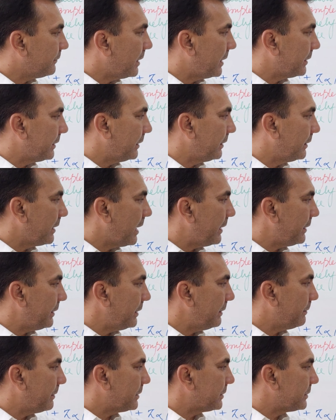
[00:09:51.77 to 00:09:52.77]
for the
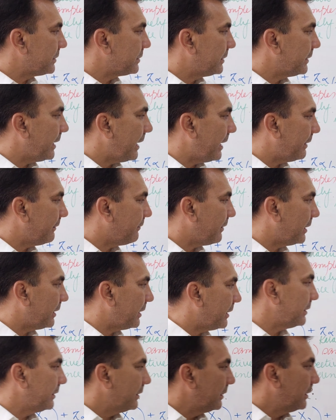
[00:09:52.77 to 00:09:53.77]
90% and for
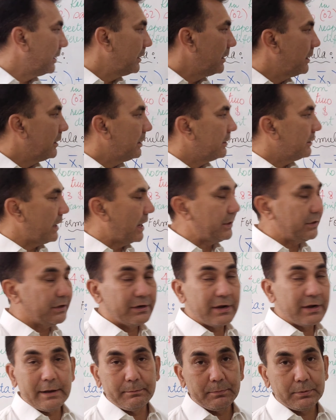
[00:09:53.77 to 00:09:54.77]
the
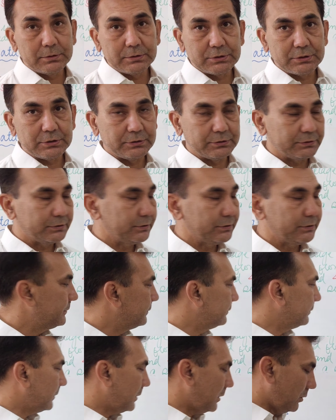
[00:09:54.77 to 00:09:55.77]
99%.
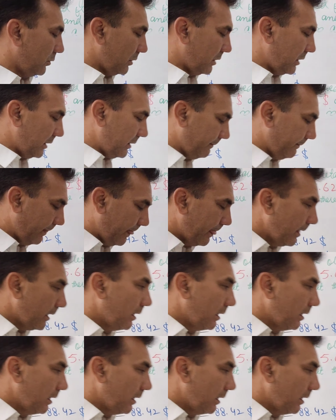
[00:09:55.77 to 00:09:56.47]
Okay,